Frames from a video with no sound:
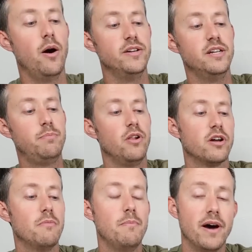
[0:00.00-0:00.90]
Now I did
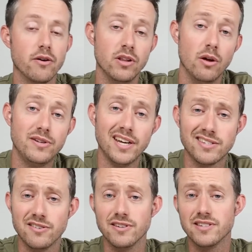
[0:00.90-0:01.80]
plug in my battery load
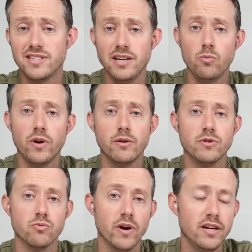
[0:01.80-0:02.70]
tester to see what it
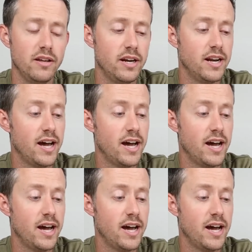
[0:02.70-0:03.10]
was regulated